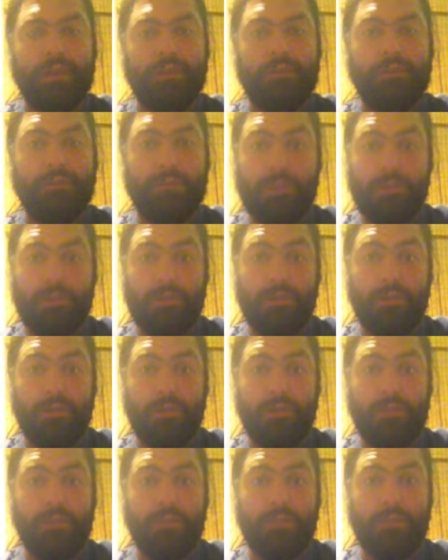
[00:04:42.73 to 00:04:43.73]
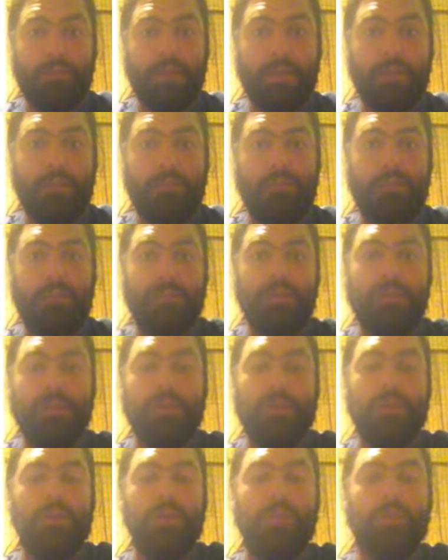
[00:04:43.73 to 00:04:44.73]
fear of death
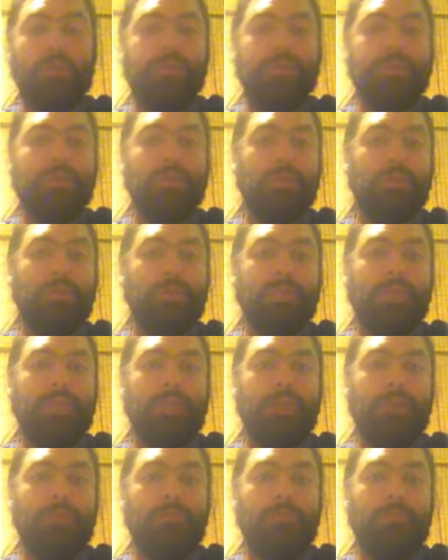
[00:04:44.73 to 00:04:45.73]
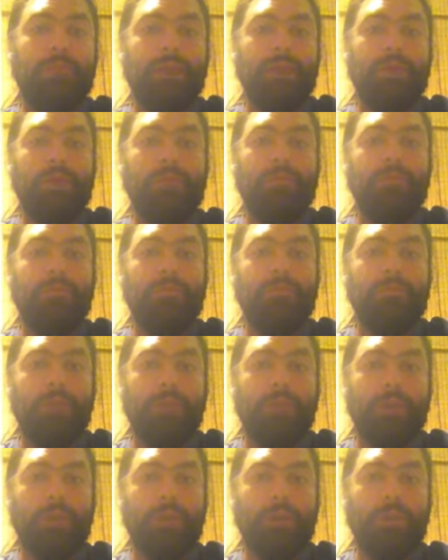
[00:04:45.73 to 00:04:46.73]
was really of my own
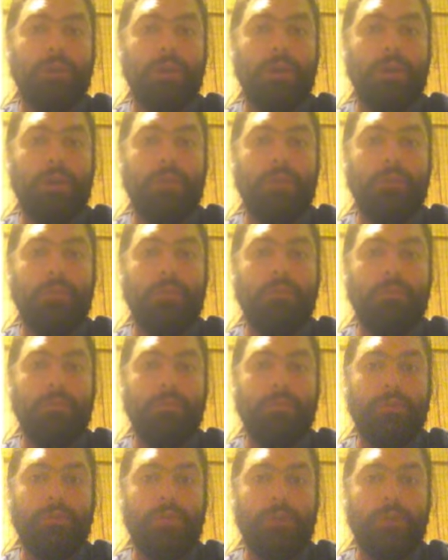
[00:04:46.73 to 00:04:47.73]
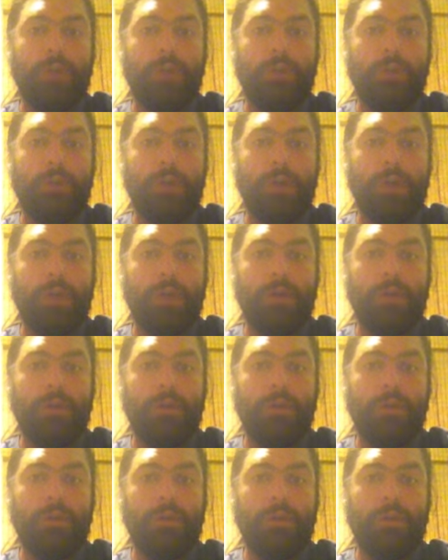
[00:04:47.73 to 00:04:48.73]
fear of,
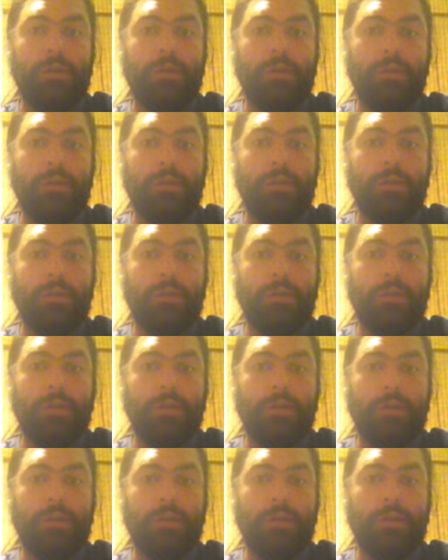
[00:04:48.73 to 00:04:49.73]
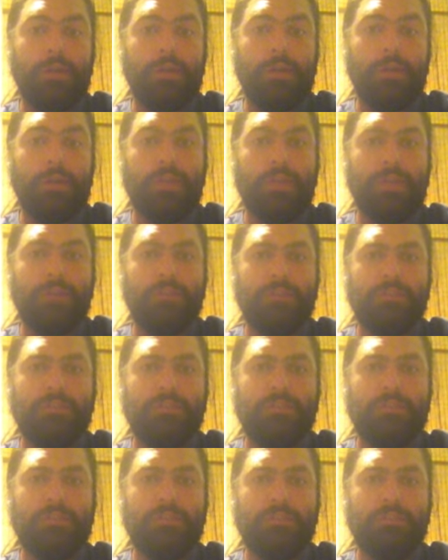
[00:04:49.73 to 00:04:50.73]
I
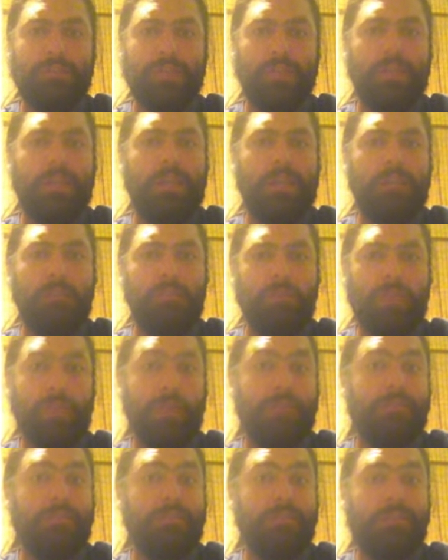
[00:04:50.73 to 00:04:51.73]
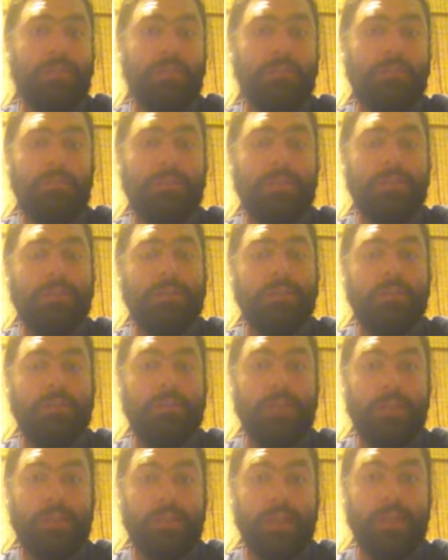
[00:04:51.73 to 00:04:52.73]
guess, being embraced and embracing
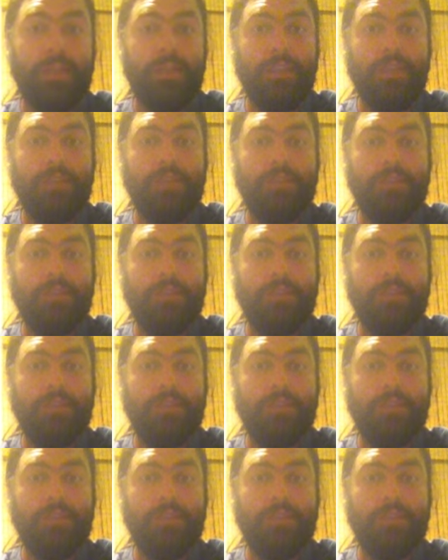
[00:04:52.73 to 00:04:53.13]
the light.